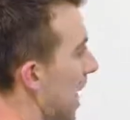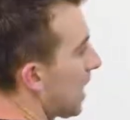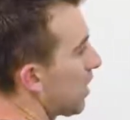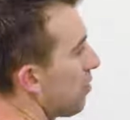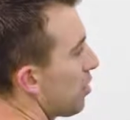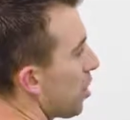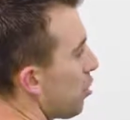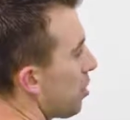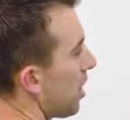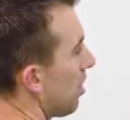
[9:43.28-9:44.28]
an active
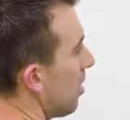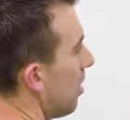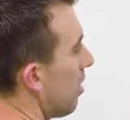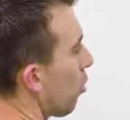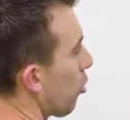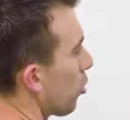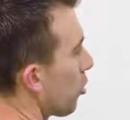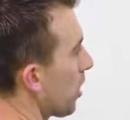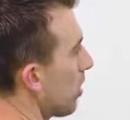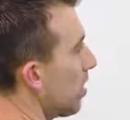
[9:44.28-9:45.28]
associate
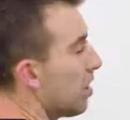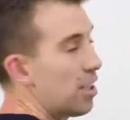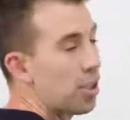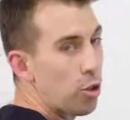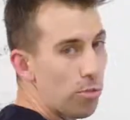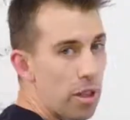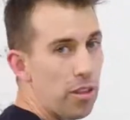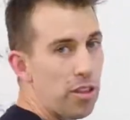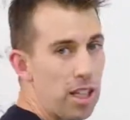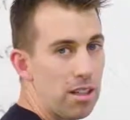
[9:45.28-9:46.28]
ordering your
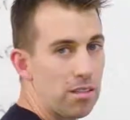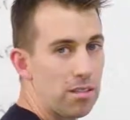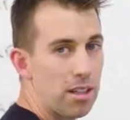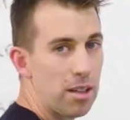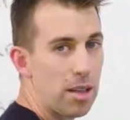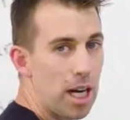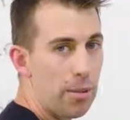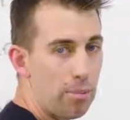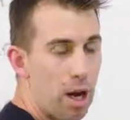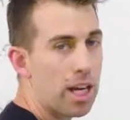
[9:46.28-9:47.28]
monthly
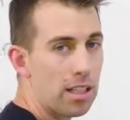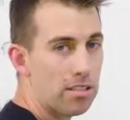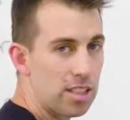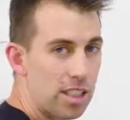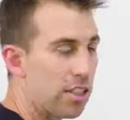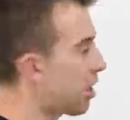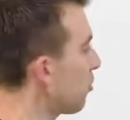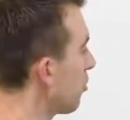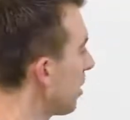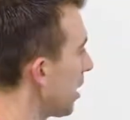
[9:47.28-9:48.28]
uh, products that, you
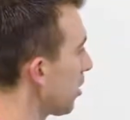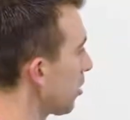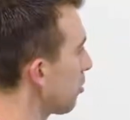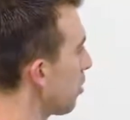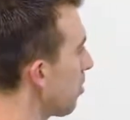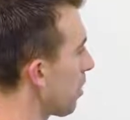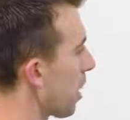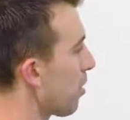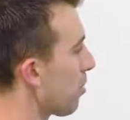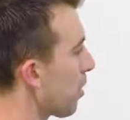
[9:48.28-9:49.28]
cons- that you're consuming,
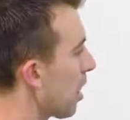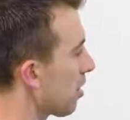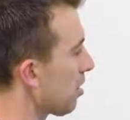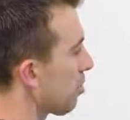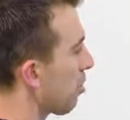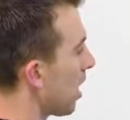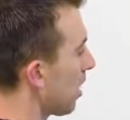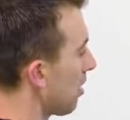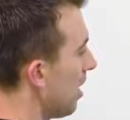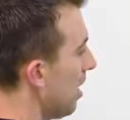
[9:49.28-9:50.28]
becoming a product of the
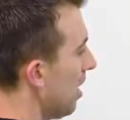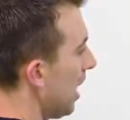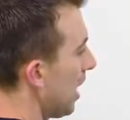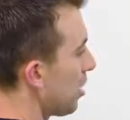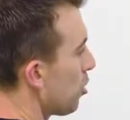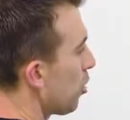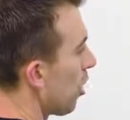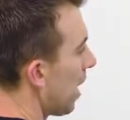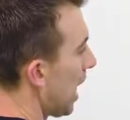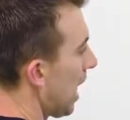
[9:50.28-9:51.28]
product, and you
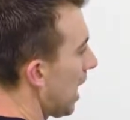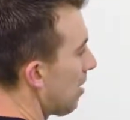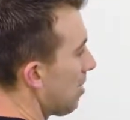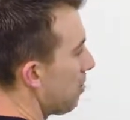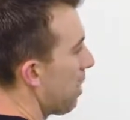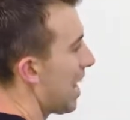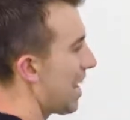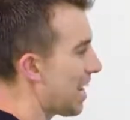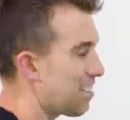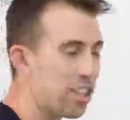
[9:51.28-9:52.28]
are a
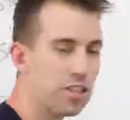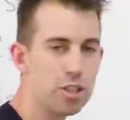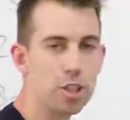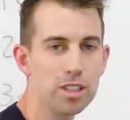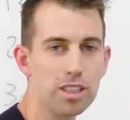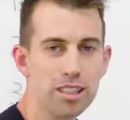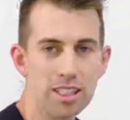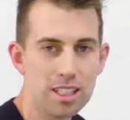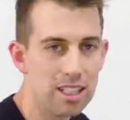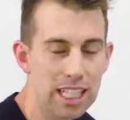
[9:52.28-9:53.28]
paid as consultant,
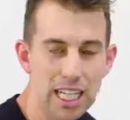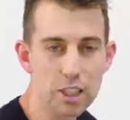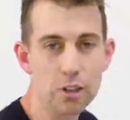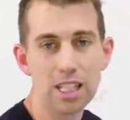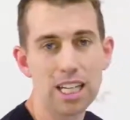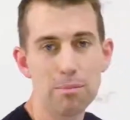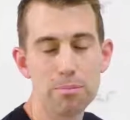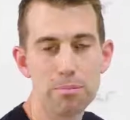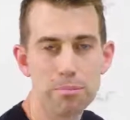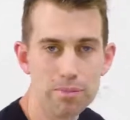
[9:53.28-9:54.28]
again, you can
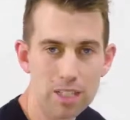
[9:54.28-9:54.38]
get